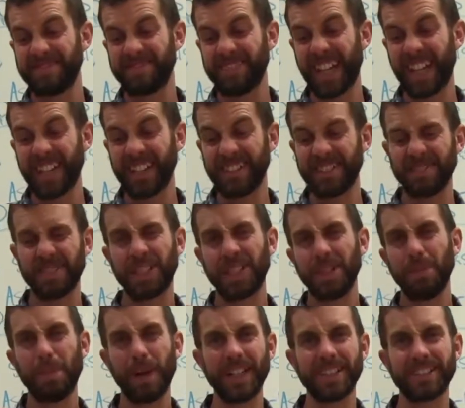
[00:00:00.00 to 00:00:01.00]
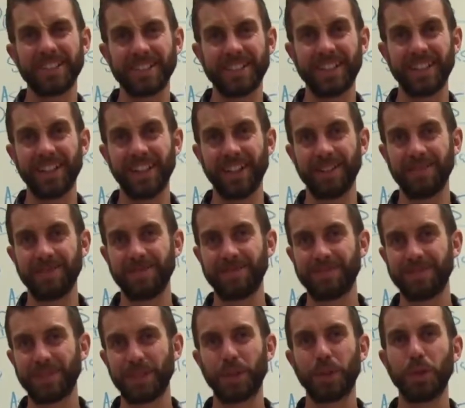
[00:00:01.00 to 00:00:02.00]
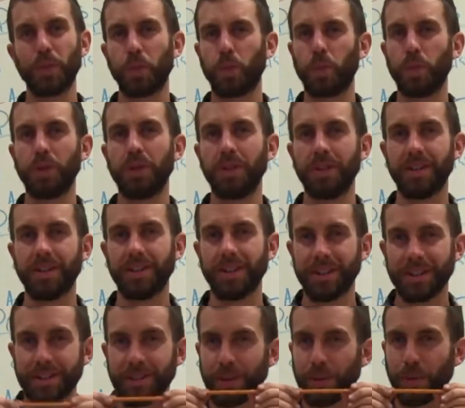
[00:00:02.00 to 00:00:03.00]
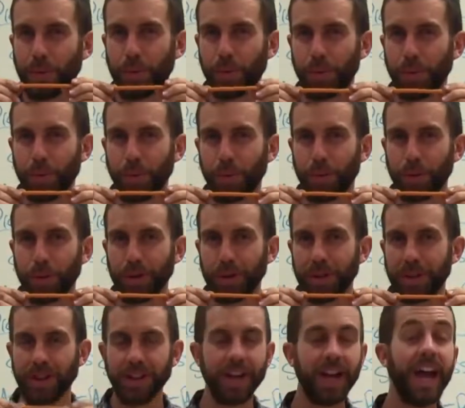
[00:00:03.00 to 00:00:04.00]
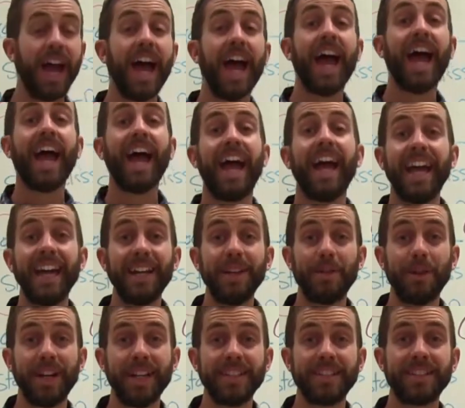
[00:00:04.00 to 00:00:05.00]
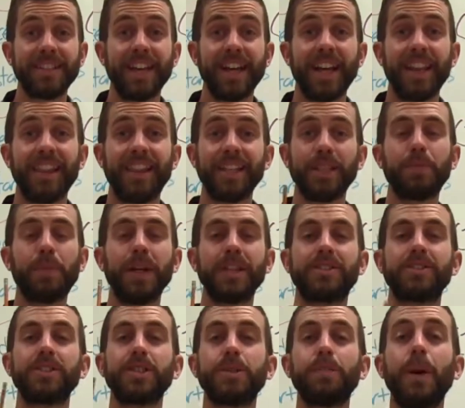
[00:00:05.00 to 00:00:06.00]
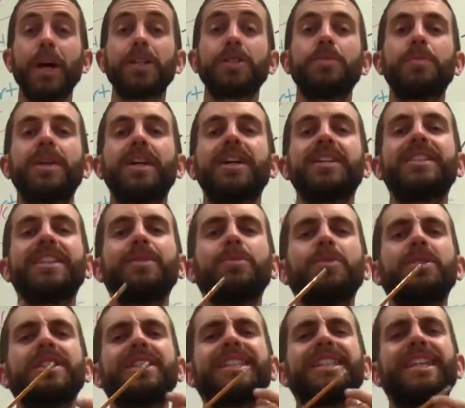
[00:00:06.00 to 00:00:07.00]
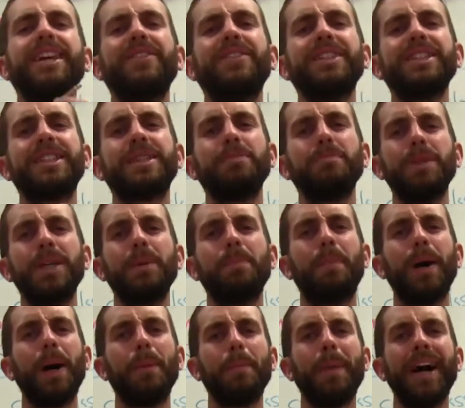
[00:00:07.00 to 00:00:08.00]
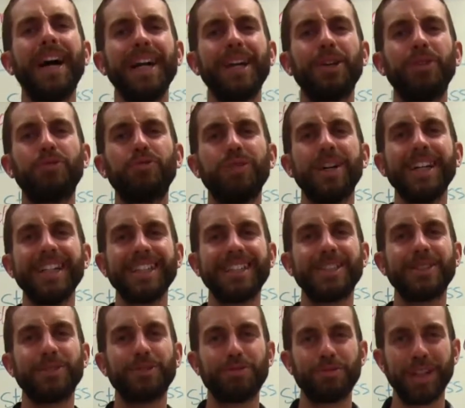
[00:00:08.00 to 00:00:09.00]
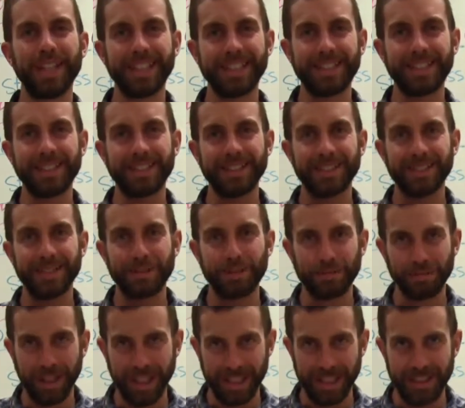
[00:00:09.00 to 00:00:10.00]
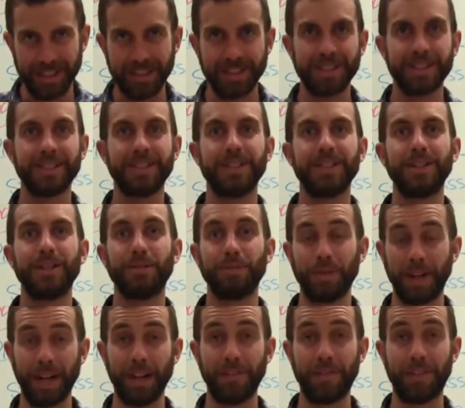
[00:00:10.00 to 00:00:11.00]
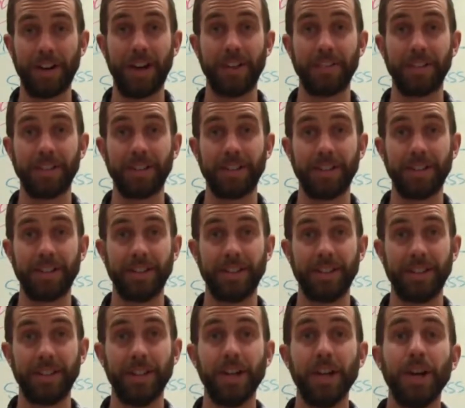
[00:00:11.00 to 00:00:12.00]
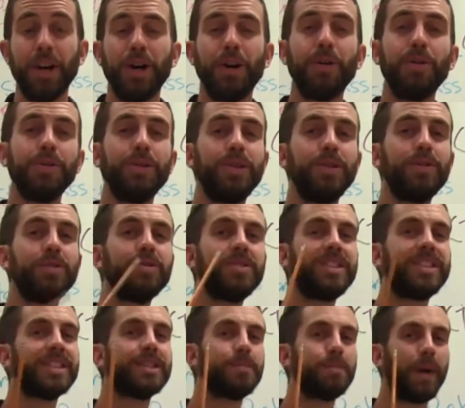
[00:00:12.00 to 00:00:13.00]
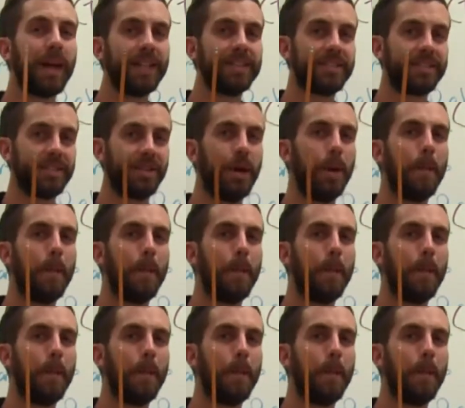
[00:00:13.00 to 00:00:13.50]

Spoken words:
Right? Good pencil still though. Good wood. Wood. Anyways, this pencil is special because it was given to me by my great-great-great grandfather, who used this pencil